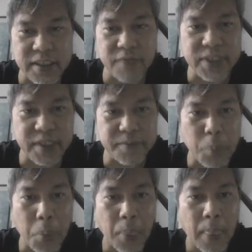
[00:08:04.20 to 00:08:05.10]
JavaScript,
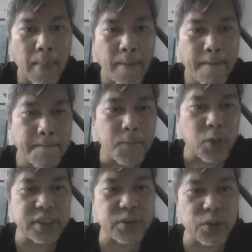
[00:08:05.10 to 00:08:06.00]

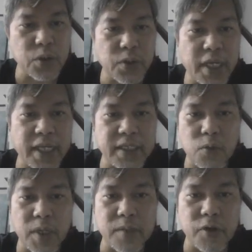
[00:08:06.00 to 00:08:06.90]
right? So and
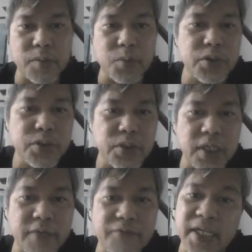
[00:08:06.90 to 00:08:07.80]
when both
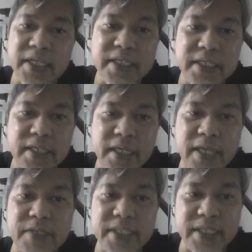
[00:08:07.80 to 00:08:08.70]
finish
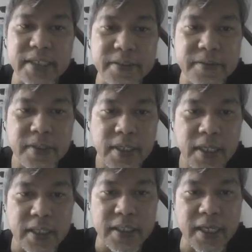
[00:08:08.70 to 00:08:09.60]
and return,
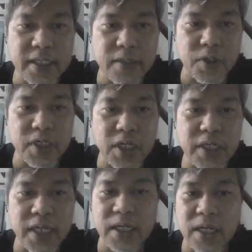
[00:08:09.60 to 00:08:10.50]
then we're going to
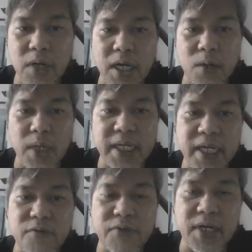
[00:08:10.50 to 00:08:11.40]
look at what kind of